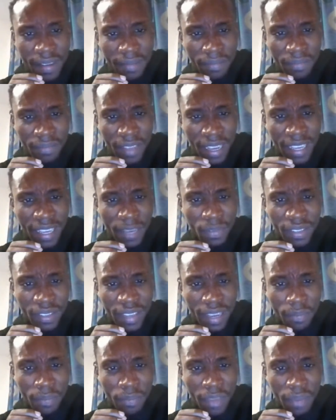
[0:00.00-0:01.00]
they keep
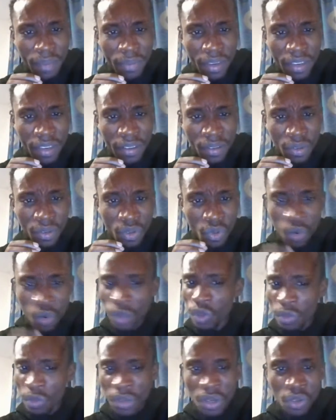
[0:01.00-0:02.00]
saying maybe
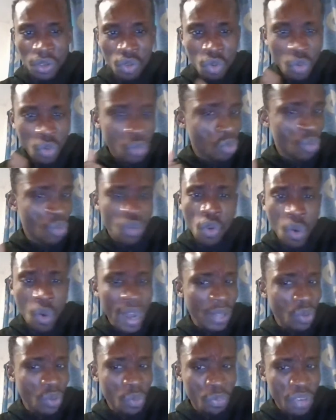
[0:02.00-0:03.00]
you go
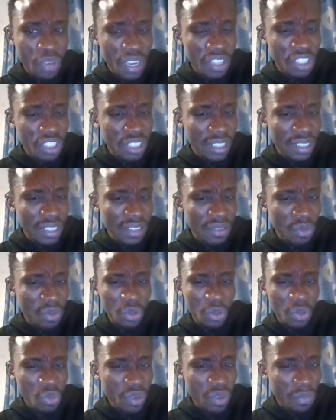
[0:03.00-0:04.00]
and do PhD, you want
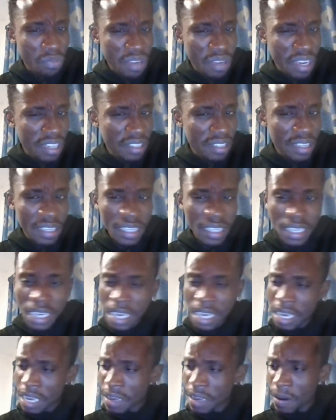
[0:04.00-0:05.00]
to do a PhD,
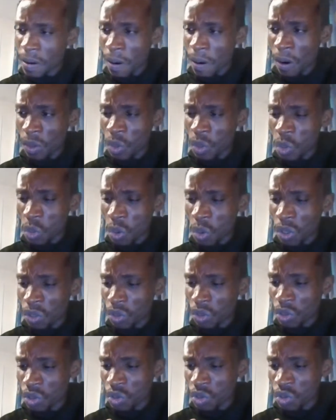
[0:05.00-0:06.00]
or
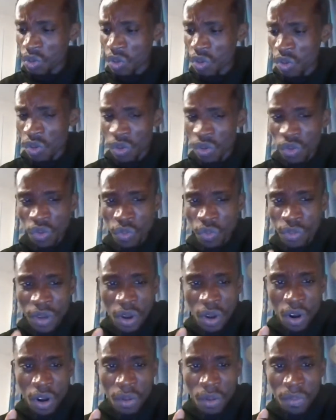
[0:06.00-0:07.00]
you
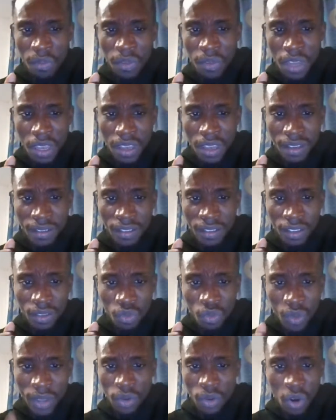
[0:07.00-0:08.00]
become,
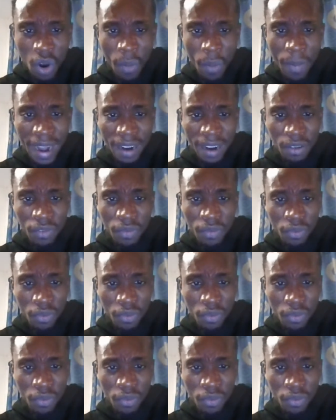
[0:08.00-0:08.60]
when you come back